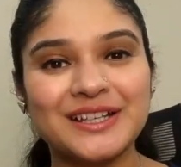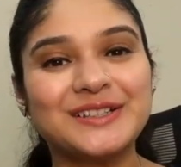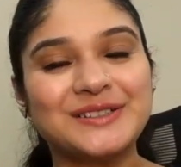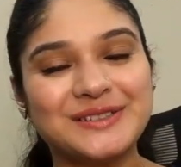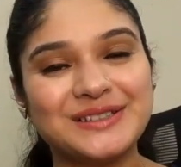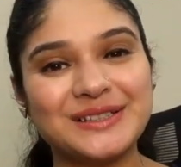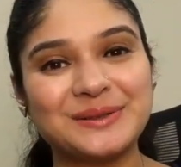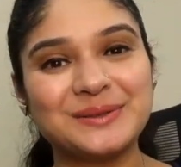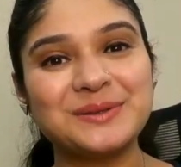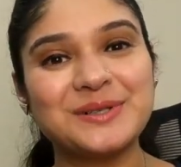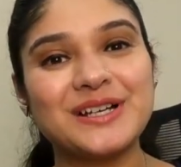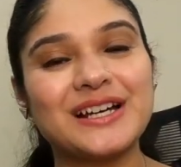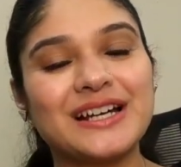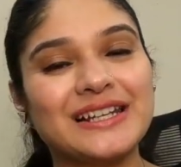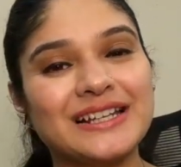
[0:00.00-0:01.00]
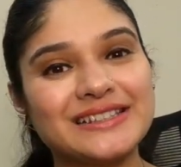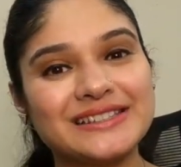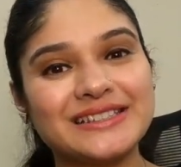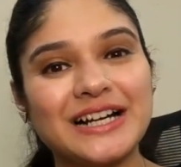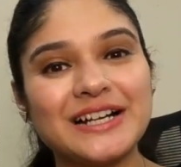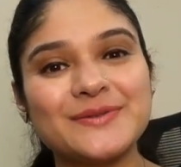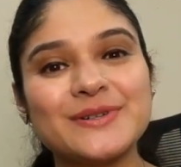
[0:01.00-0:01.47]
So let's
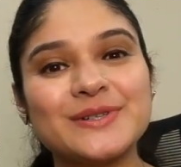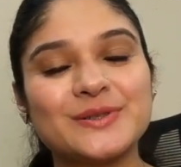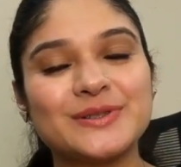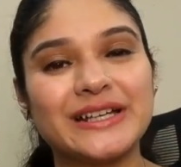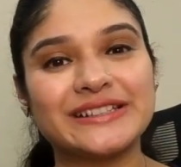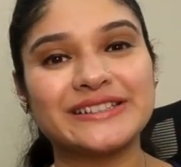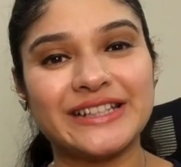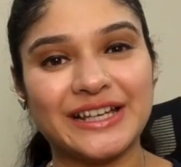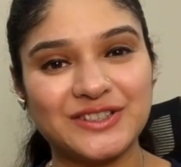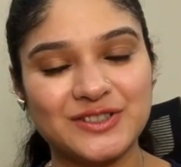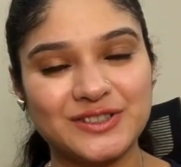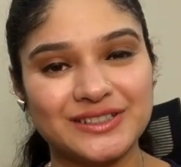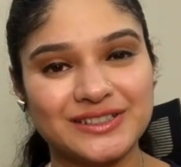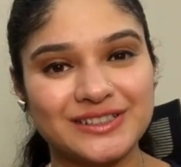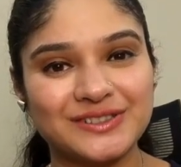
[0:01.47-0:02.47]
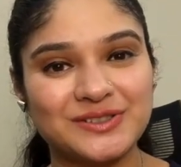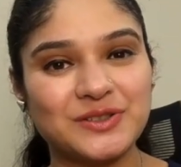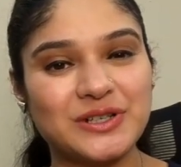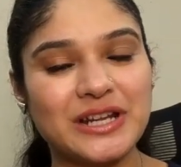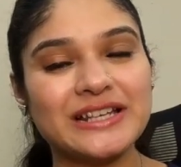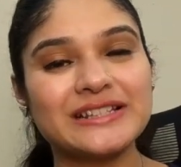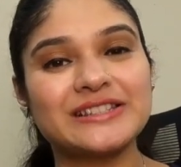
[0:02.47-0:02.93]
start with today's session.
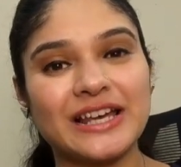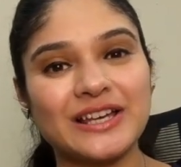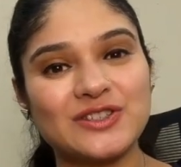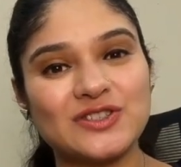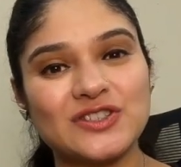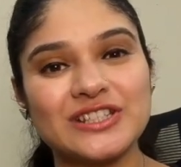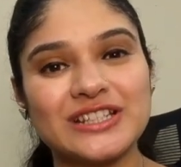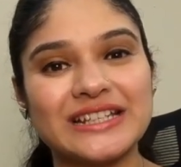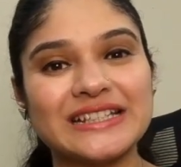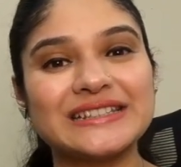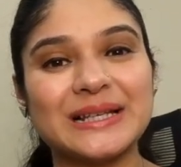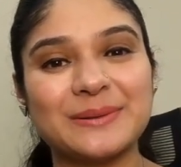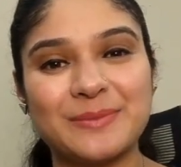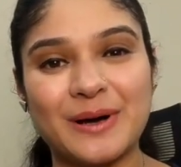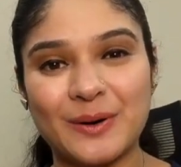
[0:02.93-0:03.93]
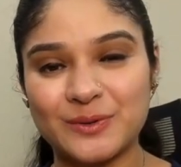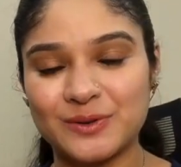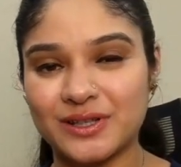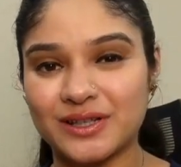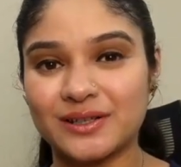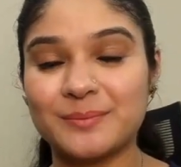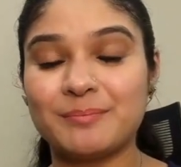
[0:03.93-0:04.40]
Today's session is about
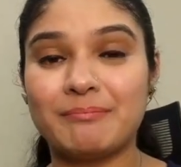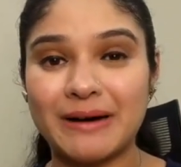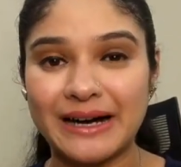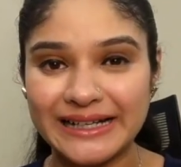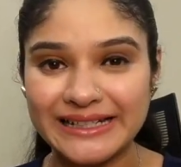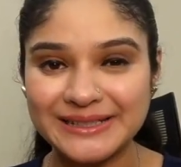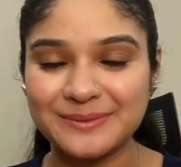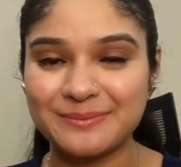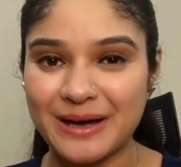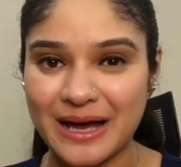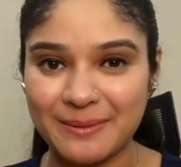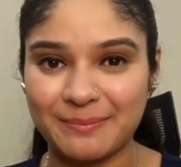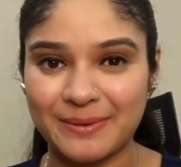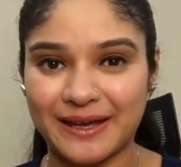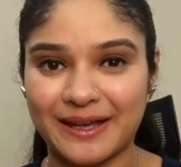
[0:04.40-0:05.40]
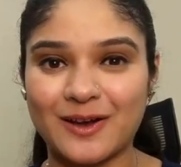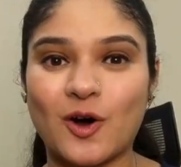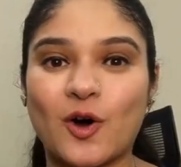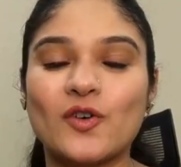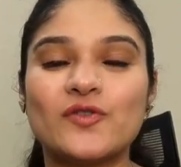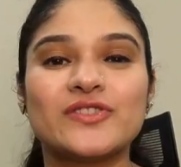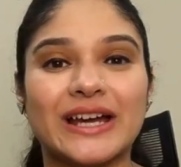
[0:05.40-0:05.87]
the mind mapping
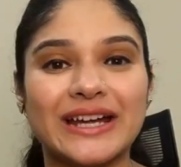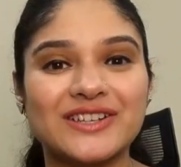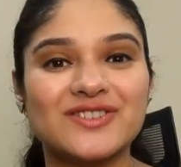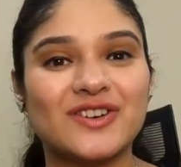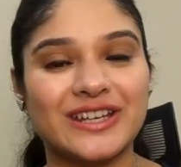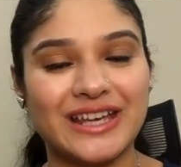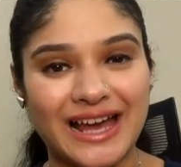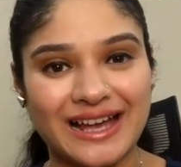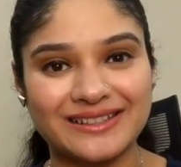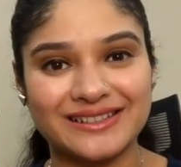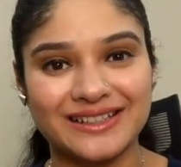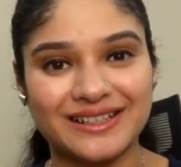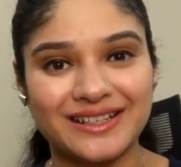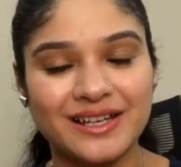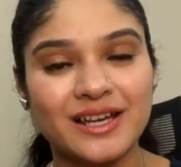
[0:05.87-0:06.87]
of nitric acid.